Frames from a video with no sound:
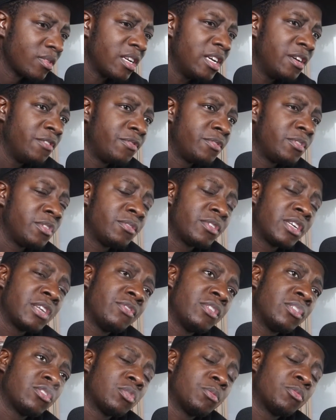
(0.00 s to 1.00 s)
If you give
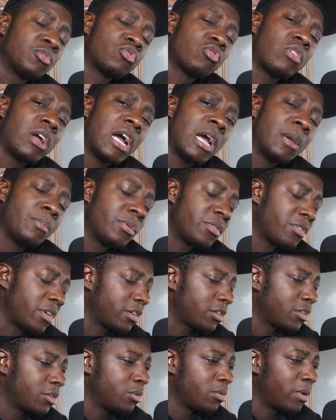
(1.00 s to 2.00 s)
it a subscribe,
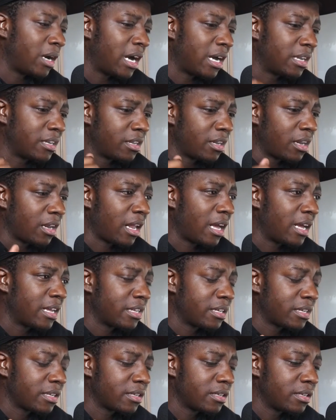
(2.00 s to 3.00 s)
thank you, and a
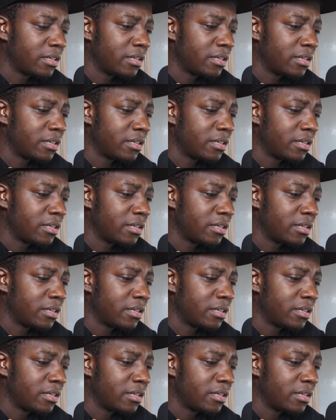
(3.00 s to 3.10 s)
like.